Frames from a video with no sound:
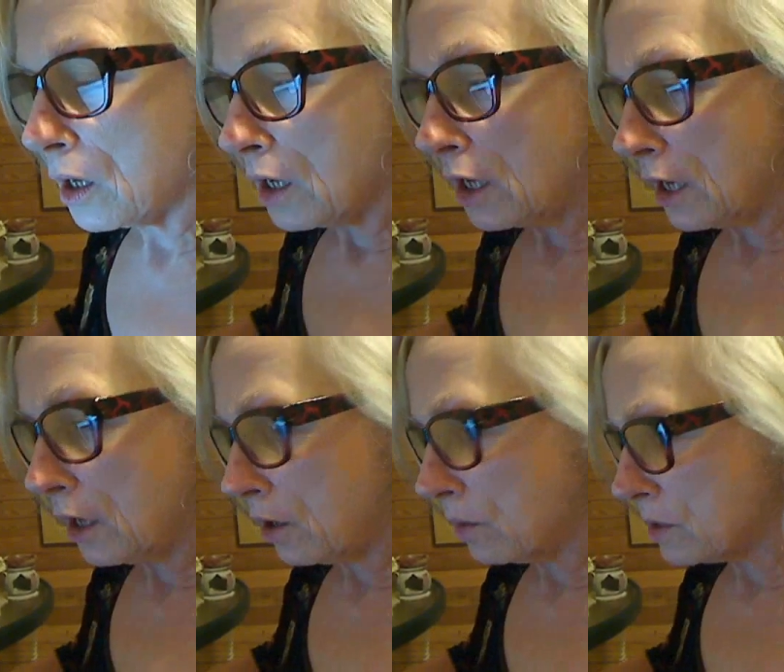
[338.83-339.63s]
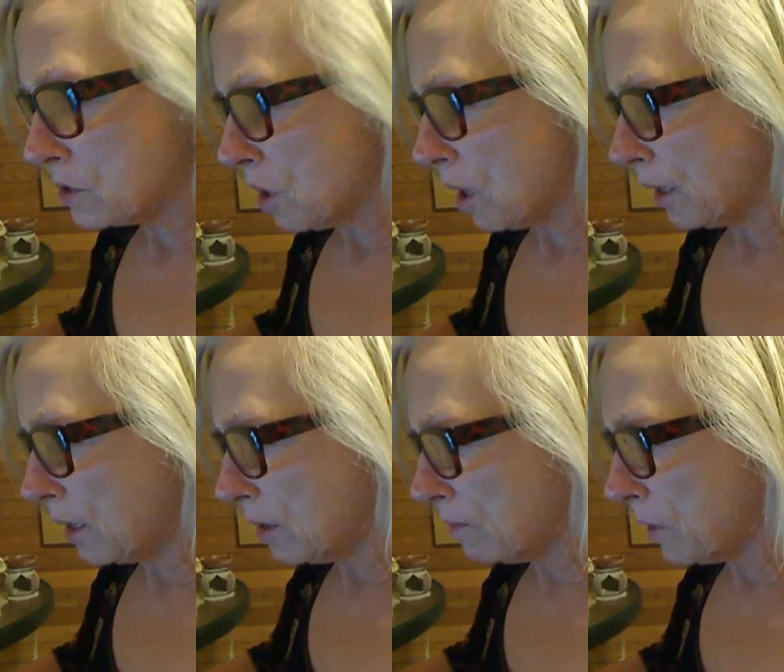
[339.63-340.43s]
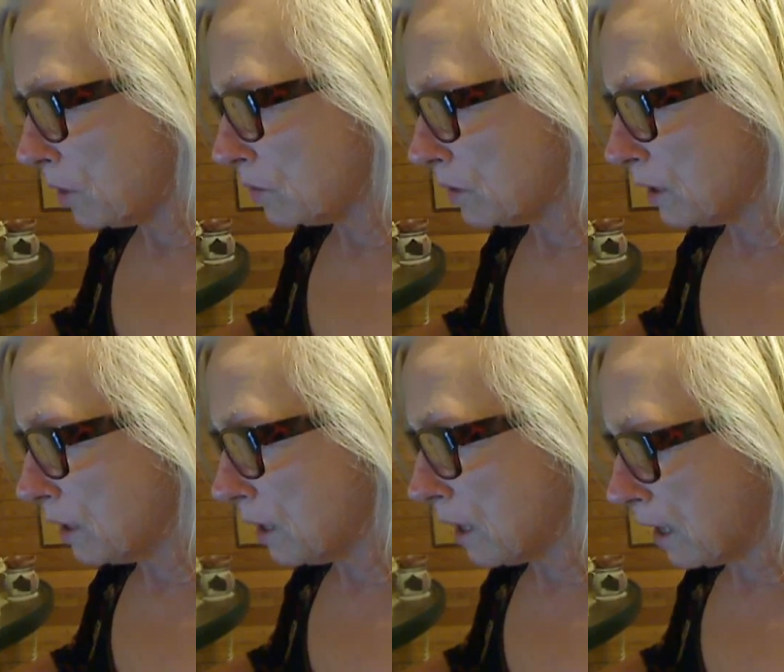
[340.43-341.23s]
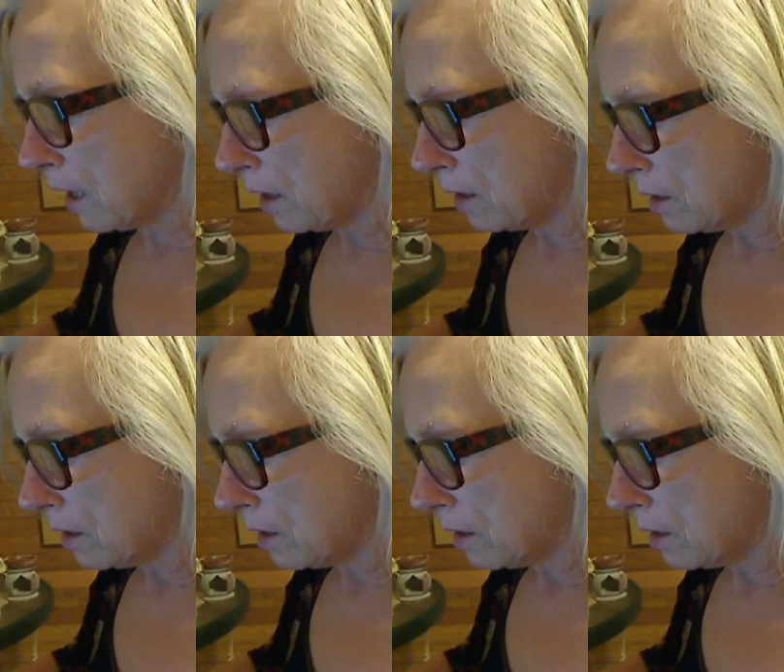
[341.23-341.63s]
here. It was talking about the